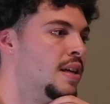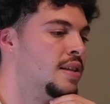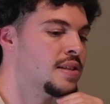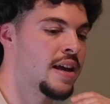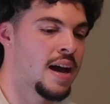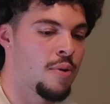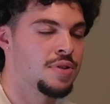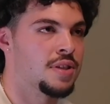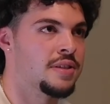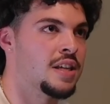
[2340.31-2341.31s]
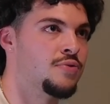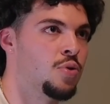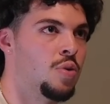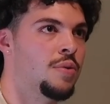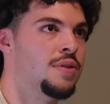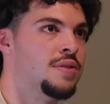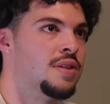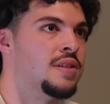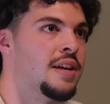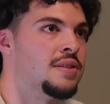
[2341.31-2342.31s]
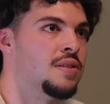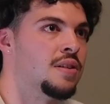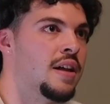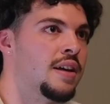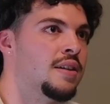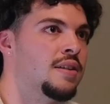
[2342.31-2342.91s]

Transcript: and say I was successful, what would success look like?